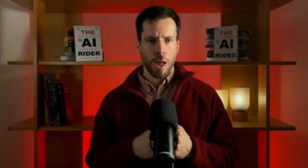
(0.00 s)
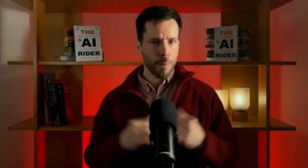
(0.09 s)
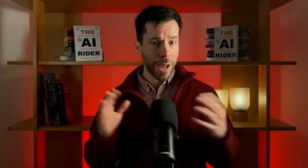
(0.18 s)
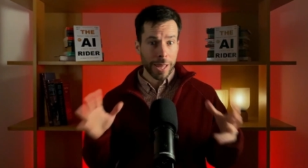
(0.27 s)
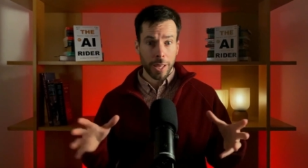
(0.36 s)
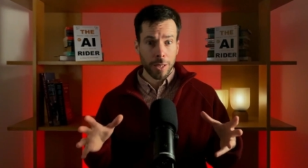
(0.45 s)

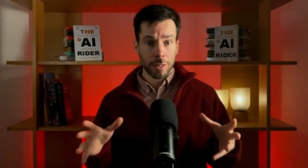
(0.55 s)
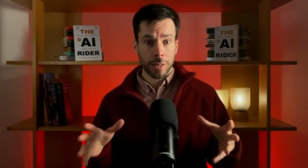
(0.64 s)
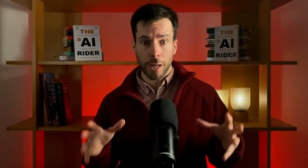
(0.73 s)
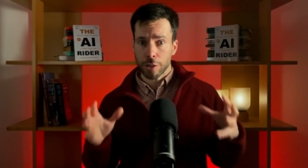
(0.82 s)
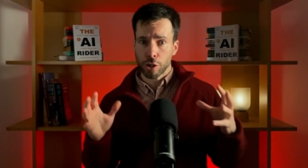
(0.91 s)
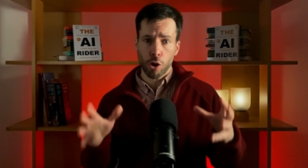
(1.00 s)
My
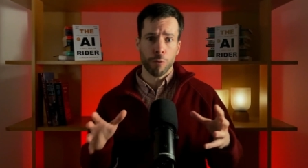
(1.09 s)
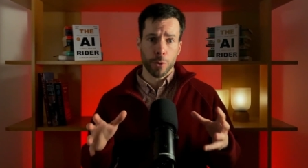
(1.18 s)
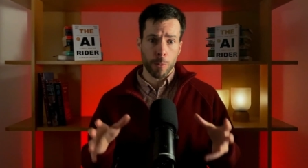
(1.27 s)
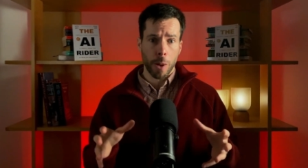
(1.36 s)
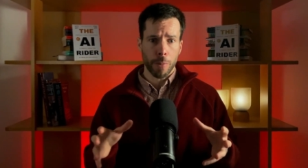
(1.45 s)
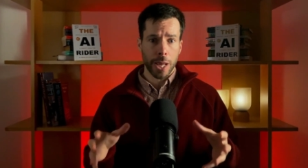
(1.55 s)
insights come
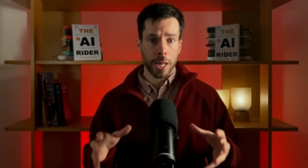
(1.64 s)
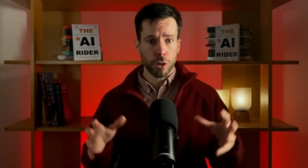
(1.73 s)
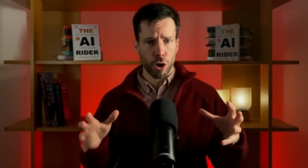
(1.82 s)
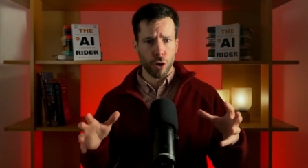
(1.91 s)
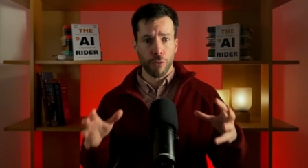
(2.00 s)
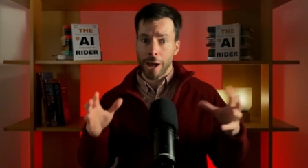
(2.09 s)
from a blend
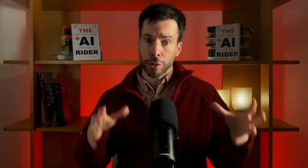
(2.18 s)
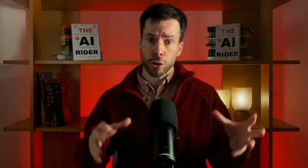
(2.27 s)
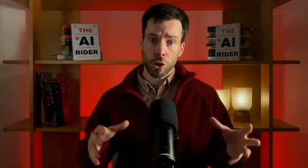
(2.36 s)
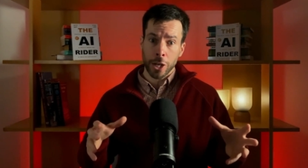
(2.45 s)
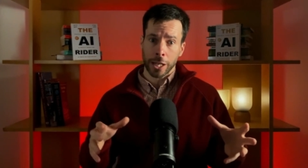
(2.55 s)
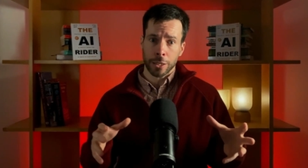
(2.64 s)
of
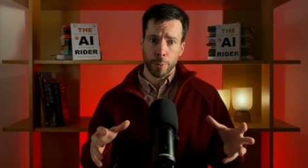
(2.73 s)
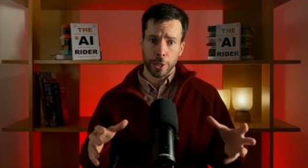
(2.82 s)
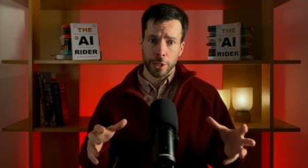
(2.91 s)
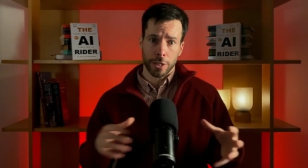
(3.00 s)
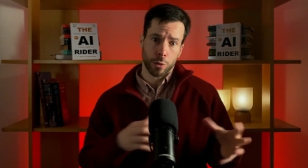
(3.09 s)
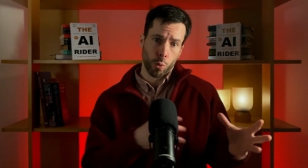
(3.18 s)
hands-on
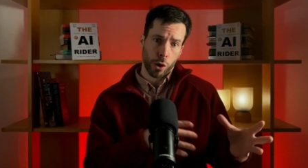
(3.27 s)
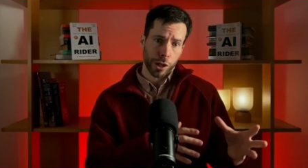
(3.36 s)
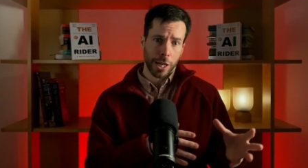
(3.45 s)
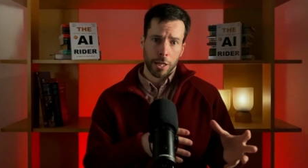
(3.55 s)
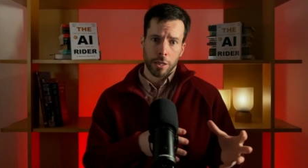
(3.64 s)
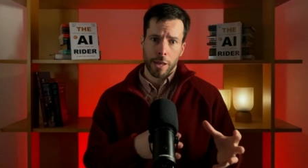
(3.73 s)
experience
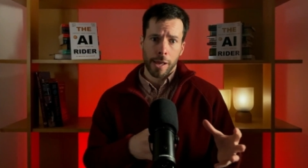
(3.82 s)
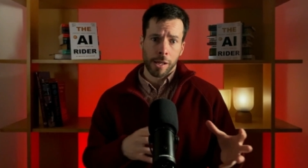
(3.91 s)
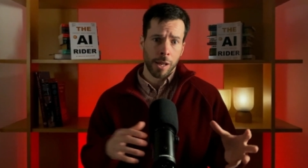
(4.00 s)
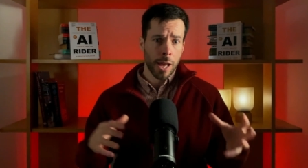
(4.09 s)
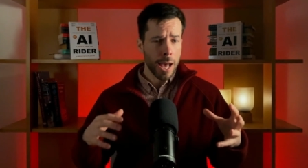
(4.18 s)
working in tech